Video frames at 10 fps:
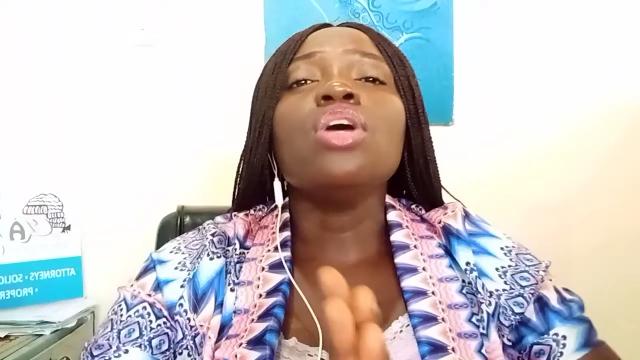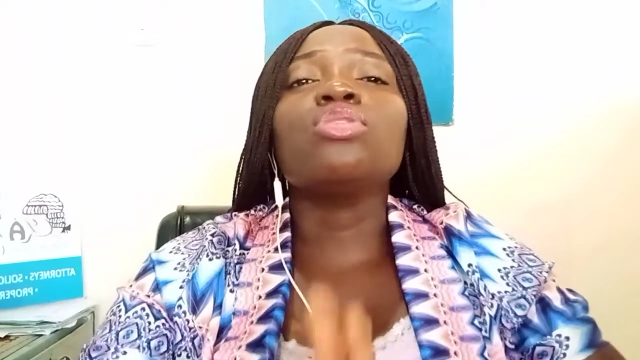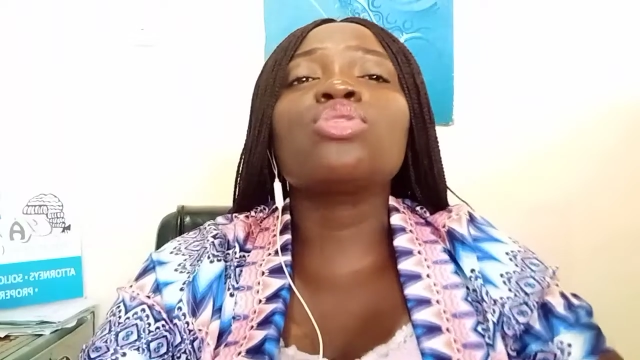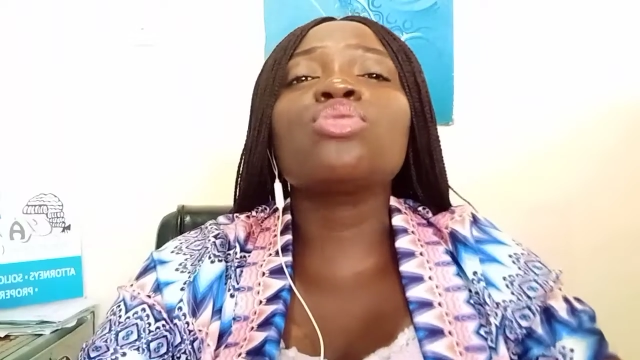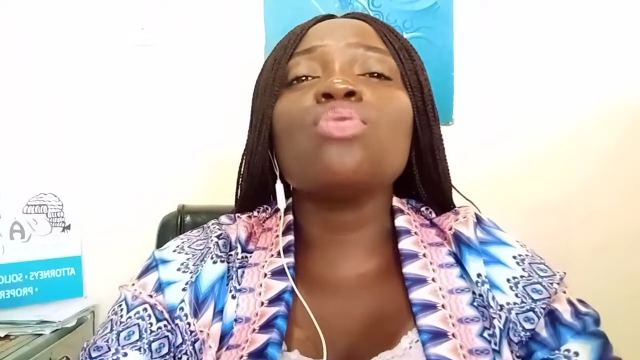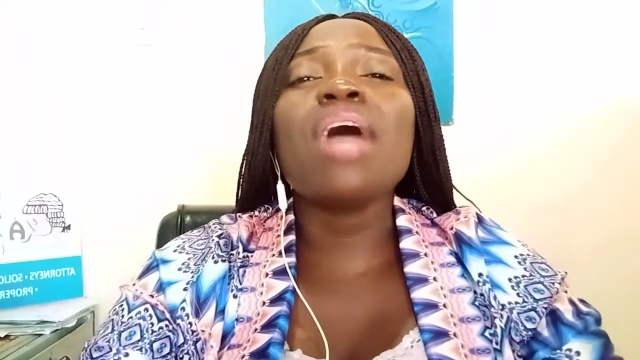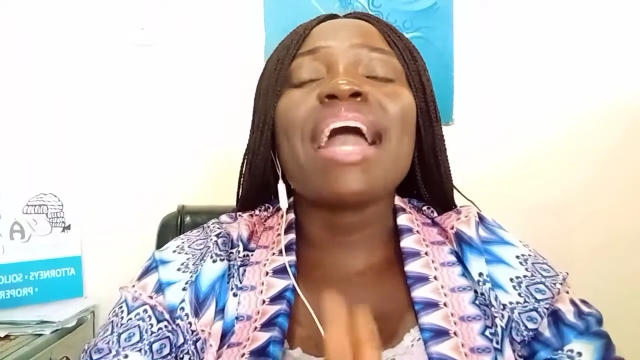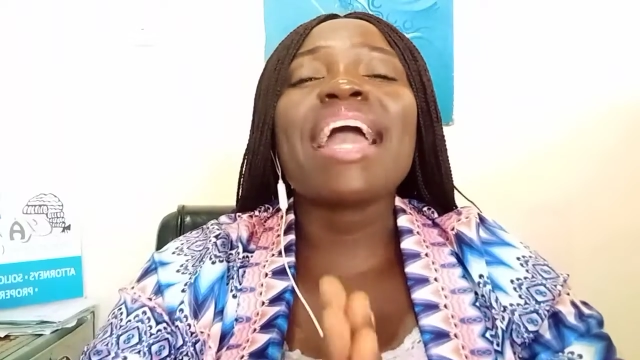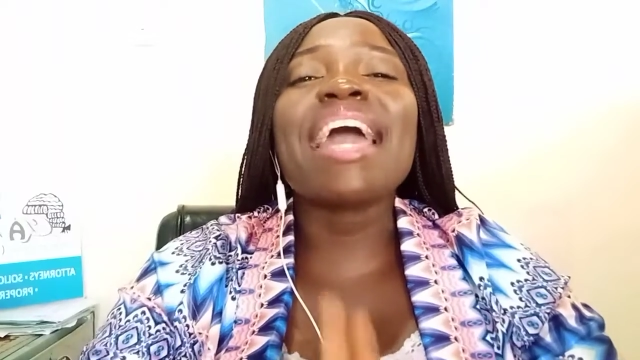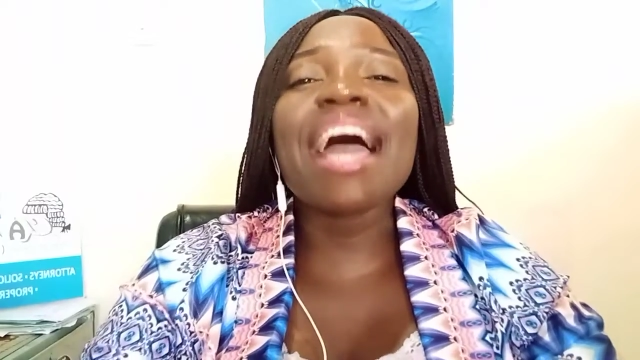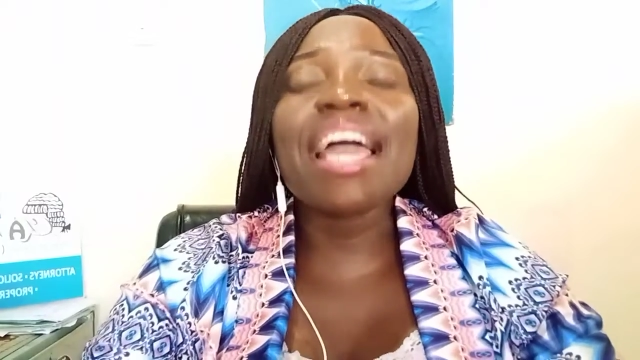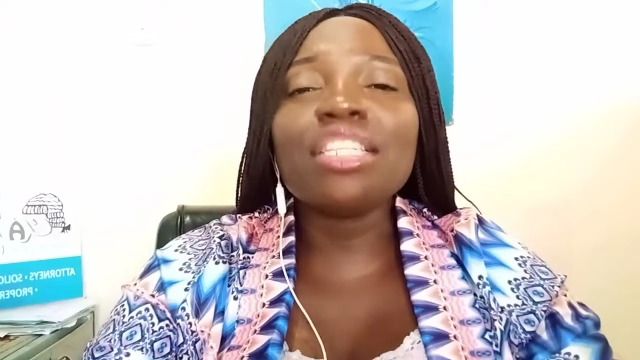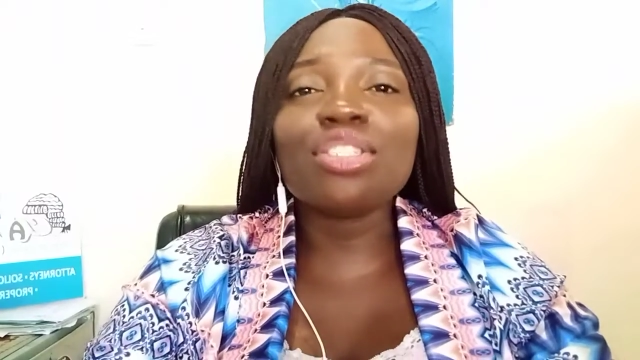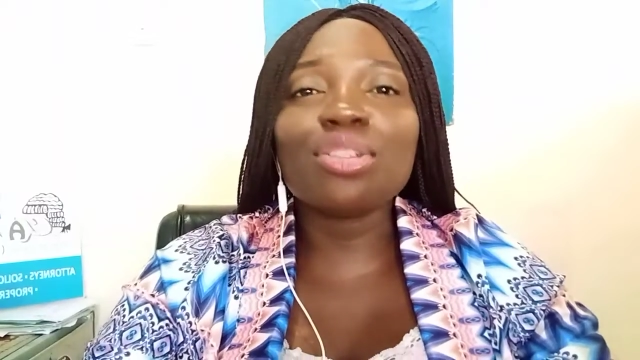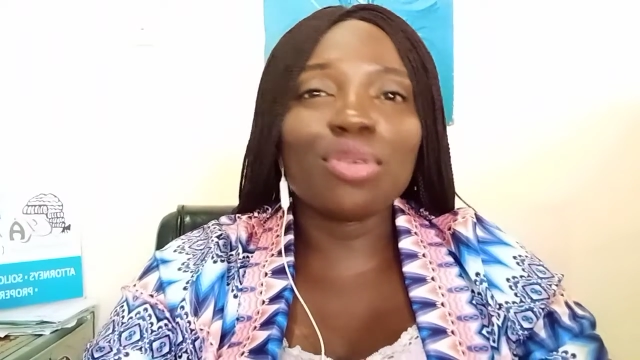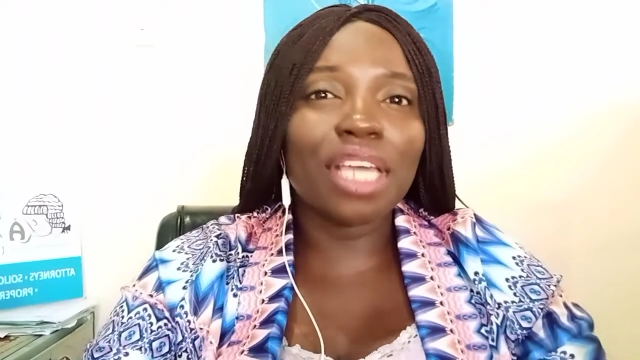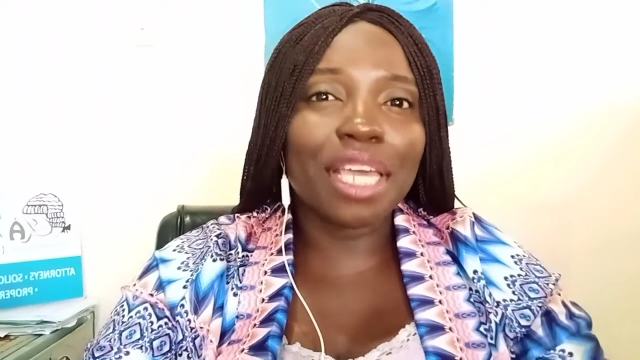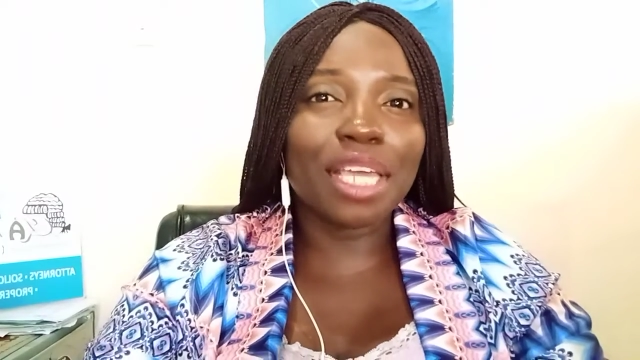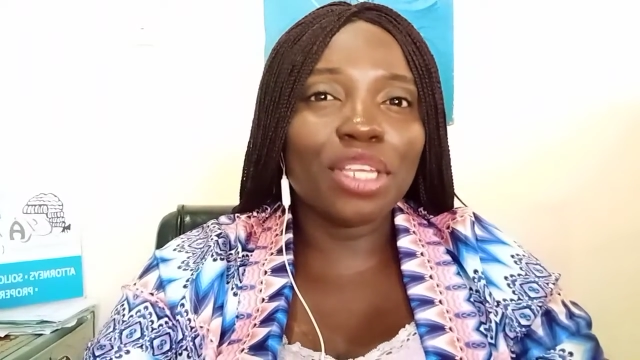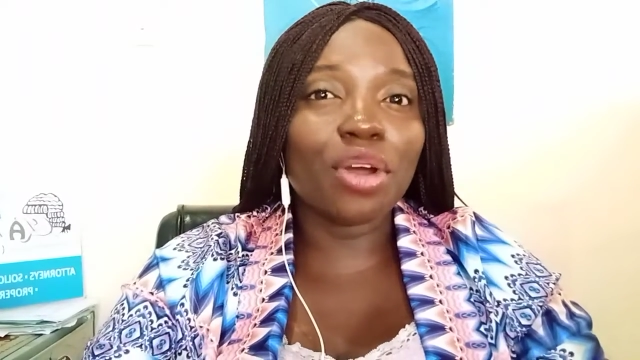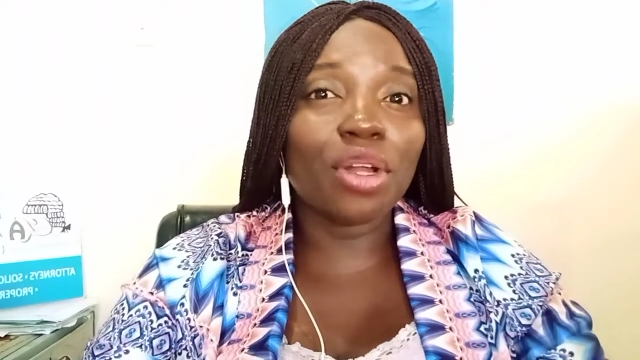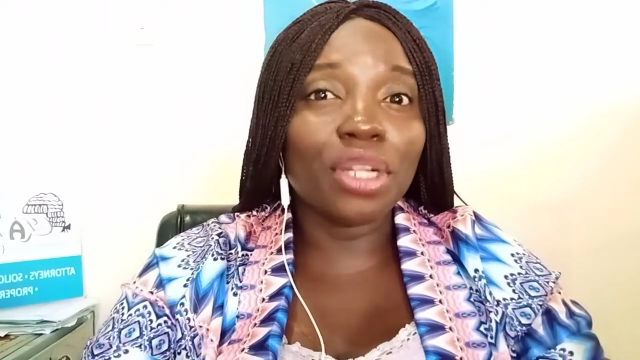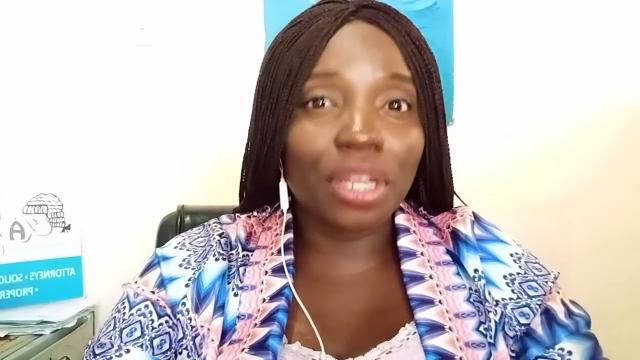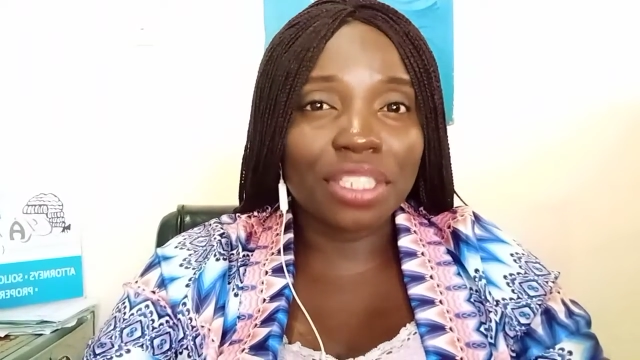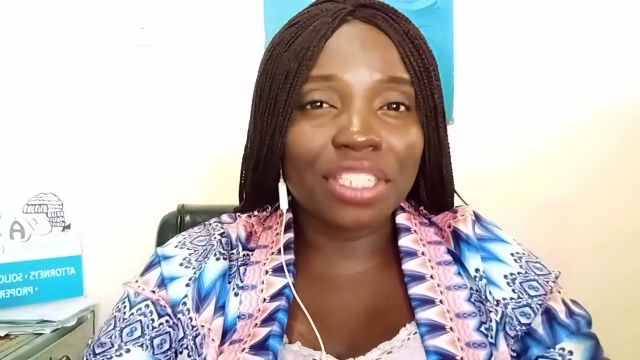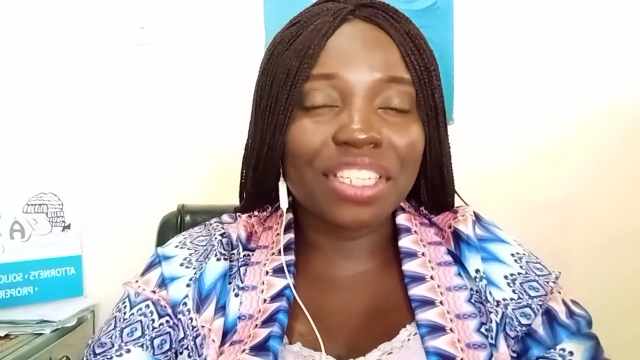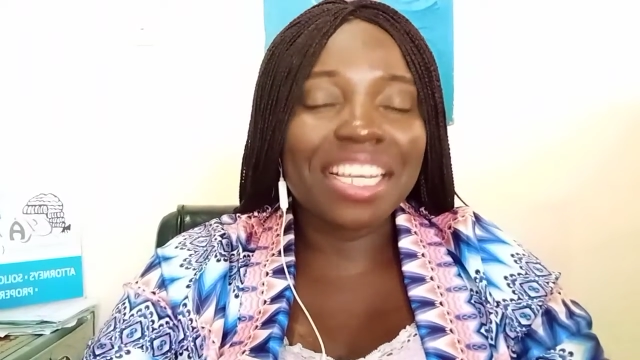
to guide you in your launch.